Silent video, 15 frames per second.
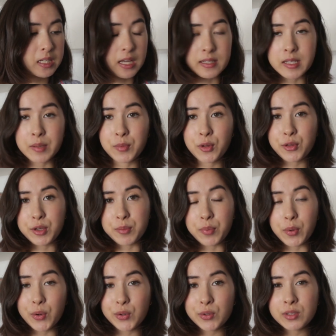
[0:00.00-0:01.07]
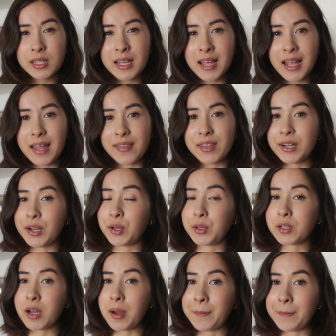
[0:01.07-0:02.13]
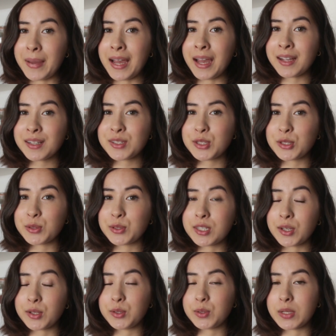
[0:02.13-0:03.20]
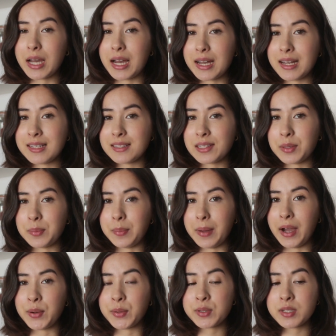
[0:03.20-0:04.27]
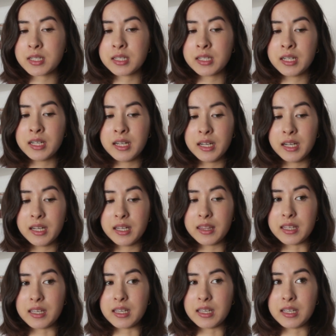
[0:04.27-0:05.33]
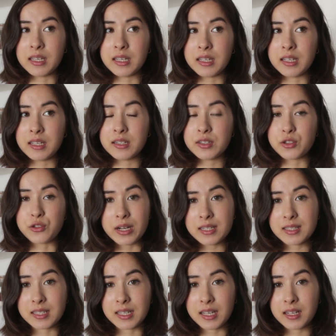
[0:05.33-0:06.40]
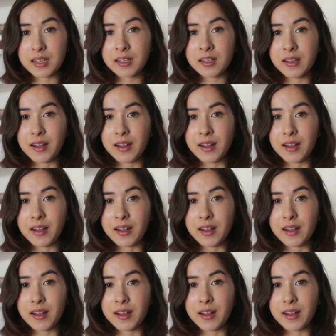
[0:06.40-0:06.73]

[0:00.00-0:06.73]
assemble the bowl and then I'll come back to tell you guys about the dressing.